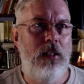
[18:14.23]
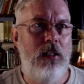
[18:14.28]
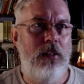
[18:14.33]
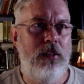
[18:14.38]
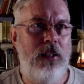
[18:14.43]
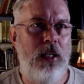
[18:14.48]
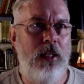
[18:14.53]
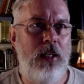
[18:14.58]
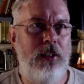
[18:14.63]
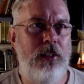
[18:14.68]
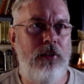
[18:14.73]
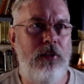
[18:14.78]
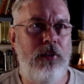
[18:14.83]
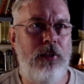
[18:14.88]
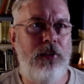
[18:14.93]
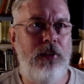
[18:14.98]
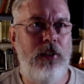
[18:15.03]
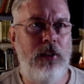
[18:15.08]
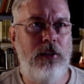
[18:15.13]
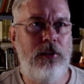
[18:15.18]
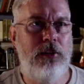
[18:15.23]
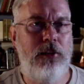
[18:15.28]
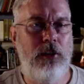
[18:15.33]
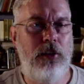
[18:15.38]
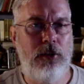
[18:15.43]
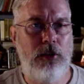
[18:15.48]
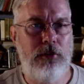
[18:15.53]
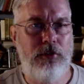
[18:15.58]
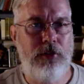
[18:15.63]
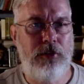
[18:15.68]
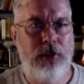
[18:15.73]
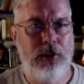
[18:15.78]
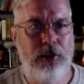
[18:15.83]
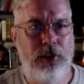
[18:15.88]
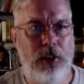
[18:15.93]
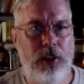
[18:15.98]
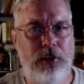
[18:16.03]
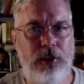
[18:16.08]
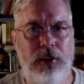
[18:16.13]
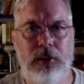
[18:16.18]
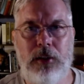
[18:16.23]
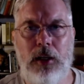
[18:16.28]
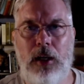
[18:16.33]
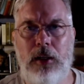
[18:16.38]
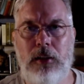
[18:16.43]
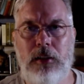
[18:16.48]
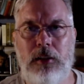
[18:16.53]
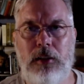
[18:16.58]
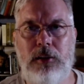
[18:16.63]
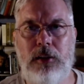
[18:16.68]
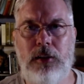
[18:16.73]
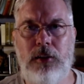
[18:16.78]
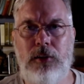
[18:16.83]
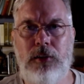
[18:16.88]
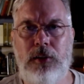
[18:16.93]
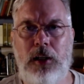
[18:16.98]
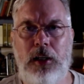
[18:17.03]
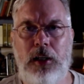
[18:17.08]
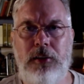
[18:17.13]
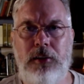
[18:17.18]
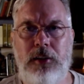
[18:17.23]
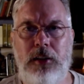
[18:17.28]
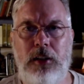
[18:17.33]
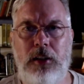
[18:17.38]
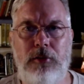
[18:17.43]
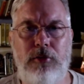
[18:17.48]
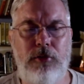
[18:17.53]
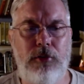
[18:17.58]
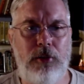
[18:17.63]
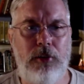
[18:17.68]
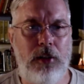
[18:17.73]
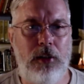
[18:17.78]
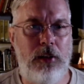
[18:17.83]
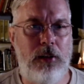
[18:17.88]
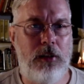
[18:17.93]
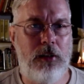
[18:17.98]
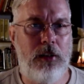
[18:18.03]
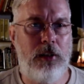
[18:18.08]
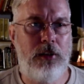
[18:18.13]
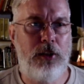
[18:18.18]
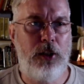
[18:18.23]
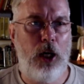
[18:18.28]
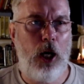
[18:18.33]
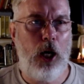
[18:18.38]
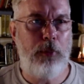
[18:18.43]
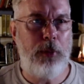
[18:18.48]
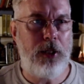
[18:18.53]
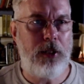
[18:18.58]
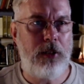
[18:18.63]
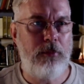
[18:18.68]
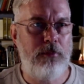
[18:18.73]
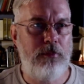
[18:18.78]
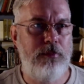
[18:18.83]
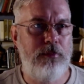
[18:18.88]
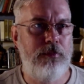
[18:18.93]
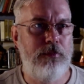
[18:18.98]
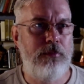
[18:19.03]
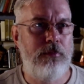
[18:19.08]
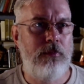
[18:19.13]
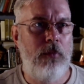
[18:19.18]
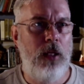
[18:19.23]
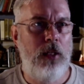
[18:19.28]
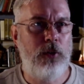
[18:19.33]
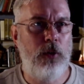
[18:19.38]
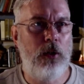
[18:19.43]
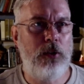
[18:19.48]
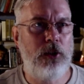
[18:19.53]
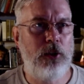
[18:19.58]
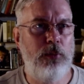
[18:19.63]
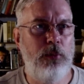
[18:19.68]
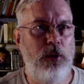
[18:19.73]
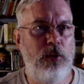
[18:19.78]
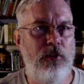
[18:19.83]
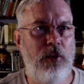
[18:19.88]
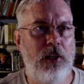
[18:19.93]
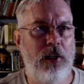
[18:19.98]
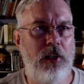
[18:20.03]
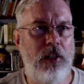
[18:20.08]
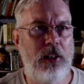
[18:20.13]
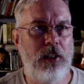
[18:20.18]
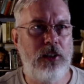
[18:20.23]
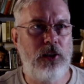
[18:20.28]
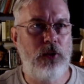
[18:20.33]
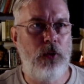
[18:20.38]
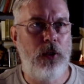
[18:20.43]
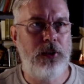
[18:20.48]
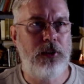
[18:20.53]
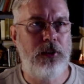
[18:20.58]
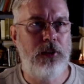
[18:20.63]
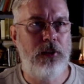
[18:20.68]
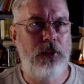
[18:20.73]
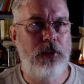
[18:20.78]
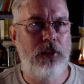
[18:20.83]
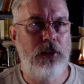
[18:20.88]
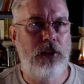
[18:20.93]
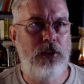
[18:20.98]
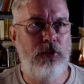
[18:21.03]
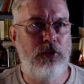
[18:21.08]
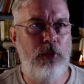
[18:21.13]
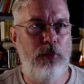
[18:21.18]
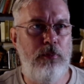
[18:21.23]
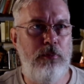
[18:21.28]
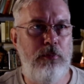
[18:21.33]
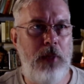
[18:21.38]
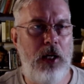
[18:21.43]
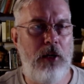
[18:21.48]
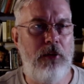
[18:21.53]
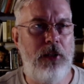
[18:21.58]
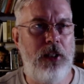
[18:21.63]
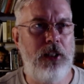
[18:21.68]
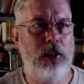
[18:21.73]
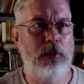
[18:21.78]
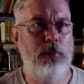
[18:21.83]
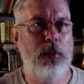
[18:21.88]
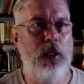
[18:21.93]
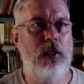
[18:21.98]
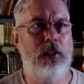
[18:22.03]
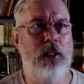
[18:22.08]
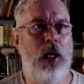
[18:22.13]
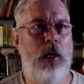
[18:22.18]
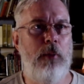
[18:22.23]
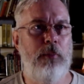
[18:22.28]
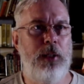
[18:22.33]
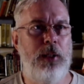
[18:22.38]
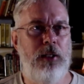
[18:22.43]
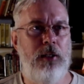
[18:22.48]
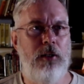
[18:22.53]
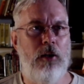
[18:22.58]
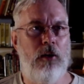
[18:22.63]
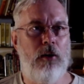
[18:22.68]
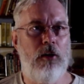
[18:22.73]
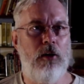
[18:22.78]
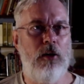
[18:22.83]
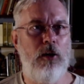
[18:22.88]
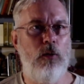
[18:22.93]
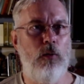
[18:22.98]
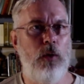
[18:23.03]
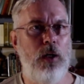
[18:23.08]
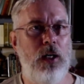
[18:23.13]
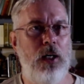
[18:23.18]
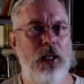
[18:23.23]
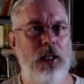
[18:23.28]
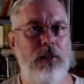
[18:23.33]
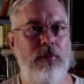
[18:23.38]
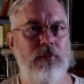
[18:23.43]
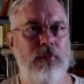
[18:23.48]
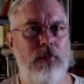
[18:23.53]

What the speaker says: Thank you, Athena's Sigil, for suggesting that. It is a good idea for a topic. So I'll just move on to the next question. This is from Mary, spelled Merry.